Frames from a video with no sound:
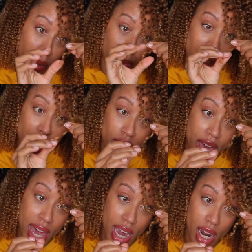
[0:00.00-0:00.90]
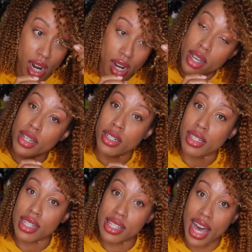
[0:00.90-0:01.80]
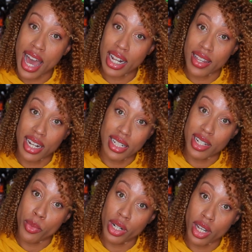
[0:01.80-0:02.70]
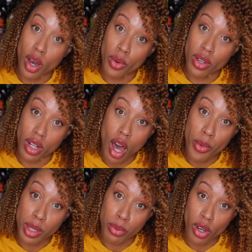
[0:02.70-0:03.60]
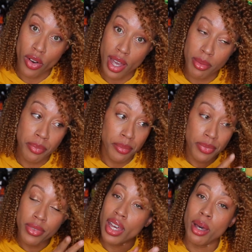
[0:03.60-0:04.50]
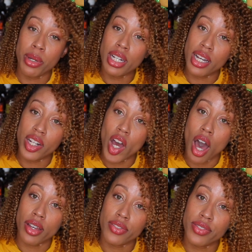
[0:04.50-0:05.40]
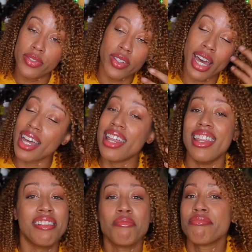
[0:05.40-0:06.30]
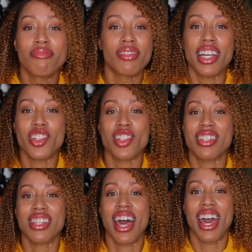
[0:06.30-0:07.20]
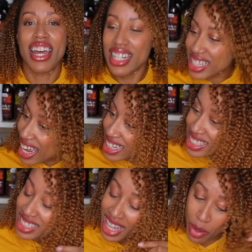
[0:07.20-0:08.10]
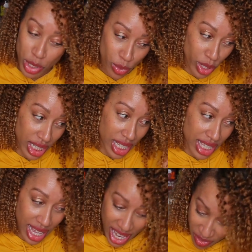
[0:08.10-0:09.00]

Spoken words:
piece of hair decided that it didn't want to go along with the program, I'm gonna cut it off. And that's just that. And it's kind of just like what it looks like. If